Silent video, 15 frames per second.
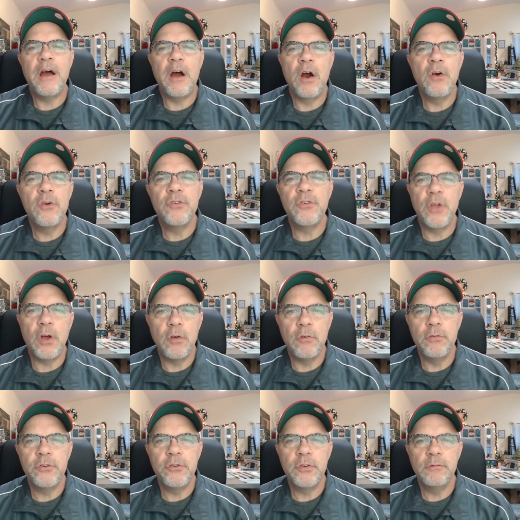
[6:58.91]

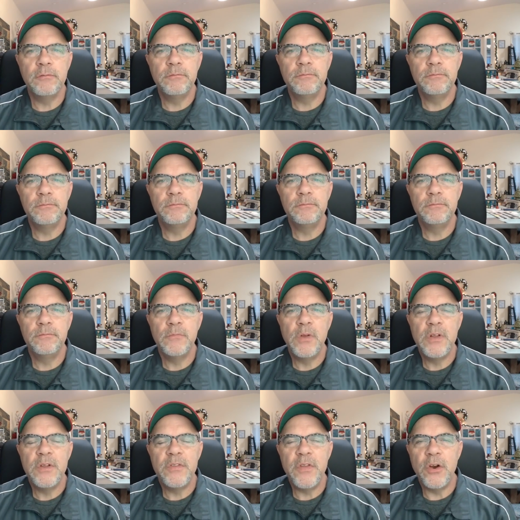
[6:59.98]
ourselves.
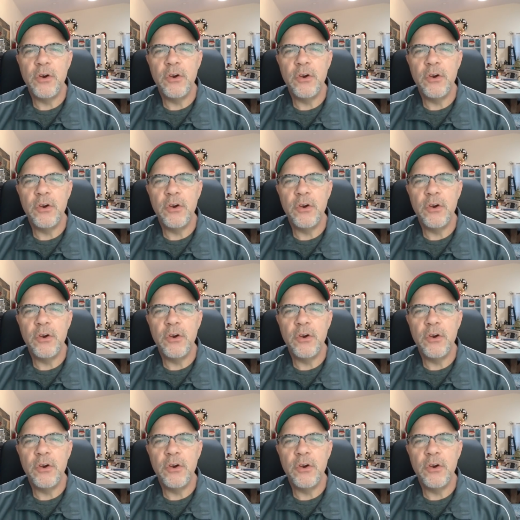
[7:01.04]
There